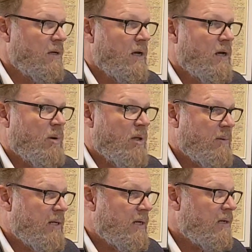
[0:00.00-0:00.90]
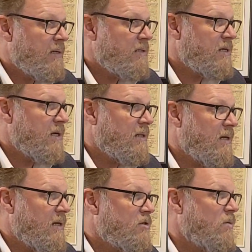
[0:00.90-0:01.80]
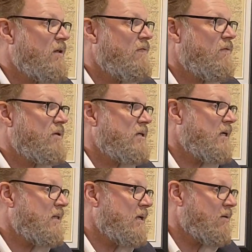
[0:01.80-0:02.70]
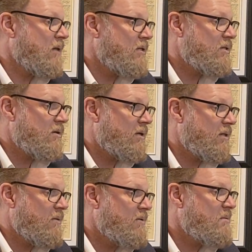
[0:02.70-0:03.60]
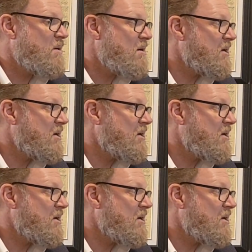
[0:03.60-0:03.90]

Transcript: Bell Media and said that in 2014, the year they started, there was about a